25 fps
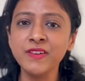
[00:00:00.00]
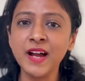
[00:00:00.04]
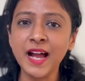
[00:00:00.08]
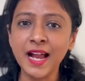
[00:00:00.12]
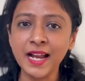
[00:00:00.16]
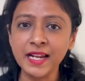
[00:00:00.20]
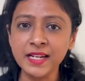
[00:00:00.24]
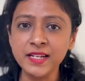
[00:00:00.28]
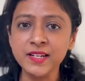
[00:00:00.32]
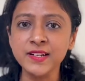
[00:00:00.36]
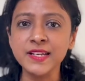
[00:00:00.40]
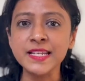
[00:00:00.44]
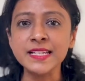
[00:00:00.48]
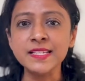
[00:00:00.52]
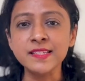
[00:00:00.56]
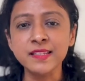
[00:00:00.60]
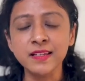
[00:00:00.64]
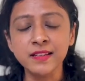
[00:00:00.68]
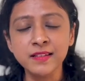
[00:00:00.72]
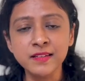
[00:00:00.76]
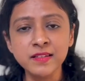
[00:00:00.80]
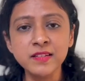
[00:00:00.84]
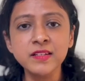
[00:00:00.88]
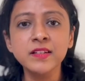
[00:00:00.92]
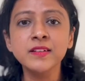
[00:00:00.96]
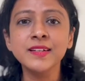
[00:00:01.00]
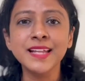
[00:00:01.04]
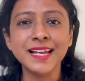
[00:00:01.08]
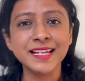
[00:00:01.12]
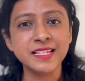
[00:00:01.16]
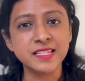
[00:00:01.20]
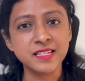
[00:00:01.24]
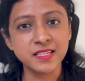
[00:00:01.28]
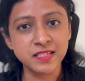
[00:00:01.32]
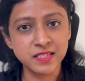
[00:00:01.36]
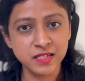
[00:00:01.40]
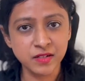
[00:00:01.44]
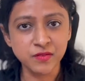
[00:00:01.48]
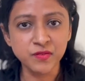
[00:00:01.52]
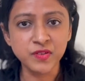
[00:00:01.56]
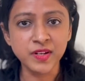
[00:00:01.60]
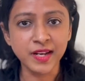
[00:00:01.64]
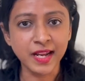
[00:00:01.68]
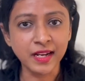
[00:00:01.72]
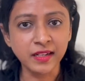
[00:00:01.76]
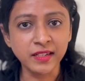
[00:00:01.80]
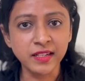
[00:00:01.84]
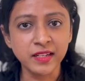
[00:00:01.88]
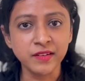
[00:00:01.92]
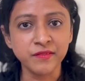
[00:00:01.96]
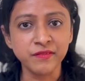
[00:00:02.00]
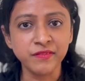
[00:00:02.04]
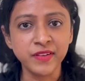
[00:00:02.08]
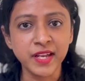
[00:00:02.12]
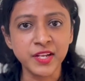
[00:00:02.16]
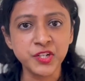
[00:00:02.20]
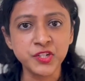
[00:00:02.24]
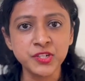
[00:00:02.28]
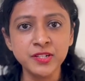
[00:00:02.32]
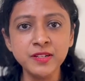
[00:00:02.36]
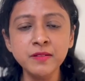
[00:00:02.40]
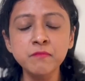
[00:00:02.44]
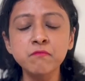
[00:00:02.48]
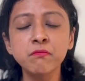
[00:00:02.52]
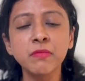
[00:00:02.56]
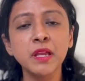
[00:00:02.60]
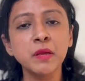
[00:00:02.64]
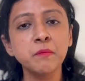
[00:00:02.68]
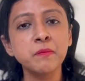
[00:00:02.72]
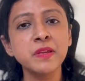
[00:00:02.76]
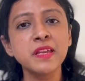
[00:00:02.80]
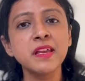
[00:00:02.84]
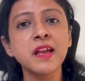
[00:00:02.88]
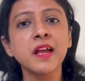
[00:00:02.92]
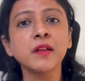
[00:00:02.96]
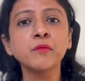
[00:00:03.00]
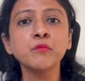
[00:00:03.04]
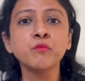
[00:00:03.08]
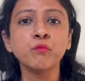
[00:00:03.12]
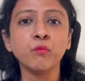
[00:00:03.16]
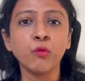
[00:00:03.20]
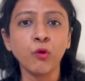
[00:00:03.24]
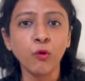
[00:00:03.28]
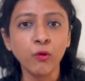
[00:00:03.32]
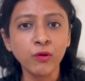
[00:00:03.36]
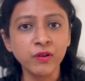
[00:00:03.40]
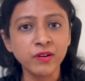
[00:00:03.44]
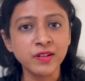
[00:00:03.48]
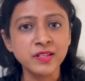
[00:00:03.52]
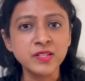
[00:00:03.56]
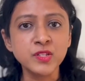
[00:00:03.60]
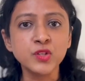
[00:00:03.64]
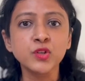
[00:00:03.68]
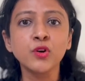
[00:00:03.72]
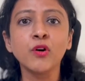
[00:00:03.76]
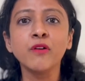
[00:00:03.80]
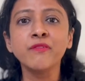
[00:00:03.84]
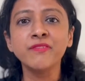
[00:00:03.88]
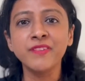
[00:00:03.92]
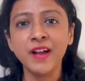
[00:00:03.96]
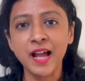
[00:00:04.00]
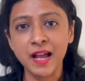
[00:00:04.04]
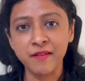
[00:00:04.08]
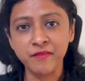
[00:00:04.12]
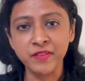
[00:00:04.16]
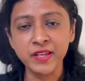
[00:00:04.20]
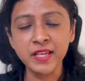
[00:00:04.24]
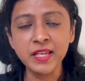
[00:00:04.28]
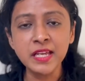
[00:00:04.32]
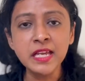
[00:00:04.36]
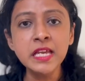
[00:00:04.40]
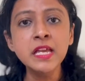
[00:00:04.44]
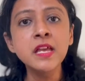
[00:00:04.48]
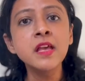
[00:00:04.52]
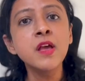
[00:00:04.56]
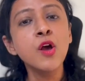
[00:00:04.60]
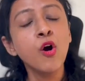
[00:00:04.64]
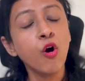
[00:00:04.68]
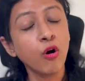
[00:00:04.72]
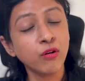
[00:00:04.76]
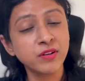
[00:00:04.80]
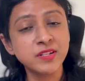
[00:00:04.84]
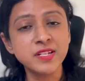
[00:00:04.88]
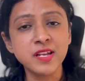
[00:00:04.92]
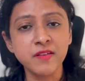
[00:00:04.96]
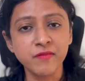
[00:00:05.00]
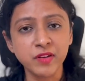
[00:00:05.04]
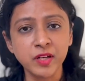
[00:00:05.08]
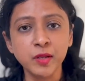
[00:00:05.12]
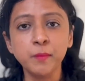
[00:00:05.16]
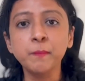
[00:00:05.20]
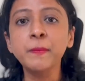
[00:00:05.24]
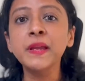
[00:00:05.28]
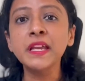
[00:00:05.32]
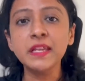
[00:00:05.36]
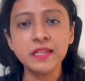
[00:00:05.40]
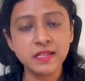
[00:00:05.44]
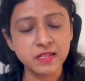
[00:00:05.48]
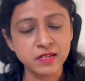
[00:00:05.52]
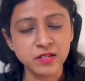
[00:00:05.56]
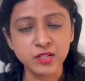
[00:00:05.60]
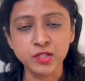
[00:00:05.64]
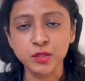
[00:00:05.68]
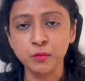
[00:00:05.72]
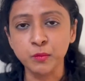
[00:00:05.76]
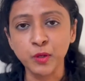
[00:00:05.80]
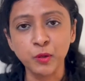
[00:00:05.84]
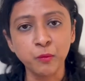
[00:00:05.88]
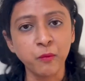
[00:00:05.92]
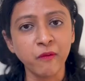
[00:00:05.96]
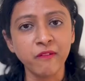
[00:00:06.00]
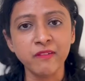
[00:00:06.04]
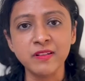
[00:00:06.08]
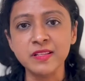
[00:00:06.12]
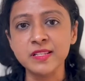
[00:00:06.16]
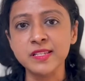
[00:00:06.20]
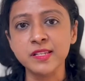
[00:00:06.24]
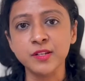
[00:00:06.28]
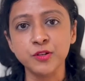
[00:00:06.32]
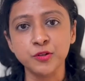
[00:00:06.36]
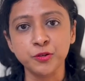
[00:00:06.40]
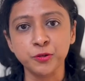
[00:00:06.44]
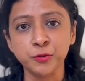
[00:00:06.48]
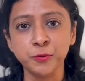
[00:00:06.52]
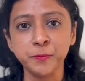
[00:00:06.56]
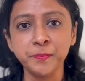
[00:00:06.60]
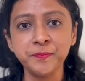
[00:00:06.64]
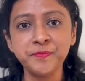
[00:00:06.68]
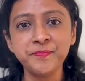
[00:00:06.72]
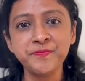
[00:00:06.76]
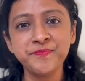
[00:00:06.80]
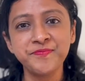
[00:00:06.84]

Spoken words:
had recent digestive tract infection, may be at more risk of having or developing irritable bowel syndrome.